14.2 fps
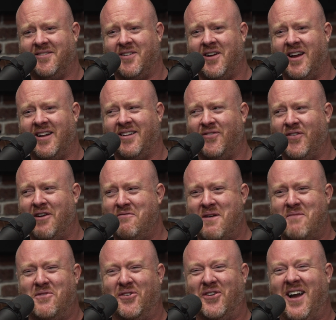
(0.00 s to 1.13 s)
right? If I
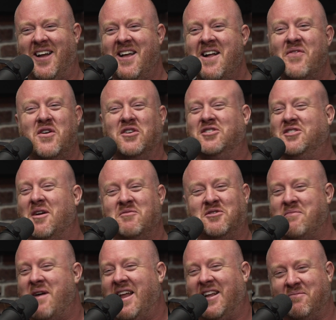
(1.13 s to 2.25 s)
remember right. There's some
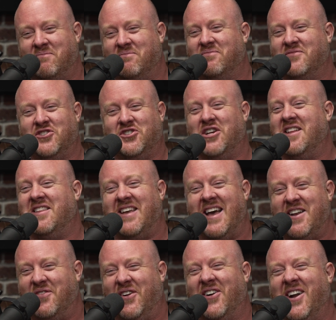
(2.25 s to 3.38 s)
dramatic shit at the
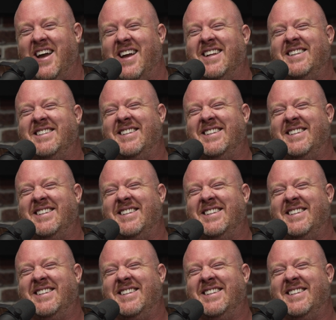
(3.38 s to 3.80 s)
end of it, right?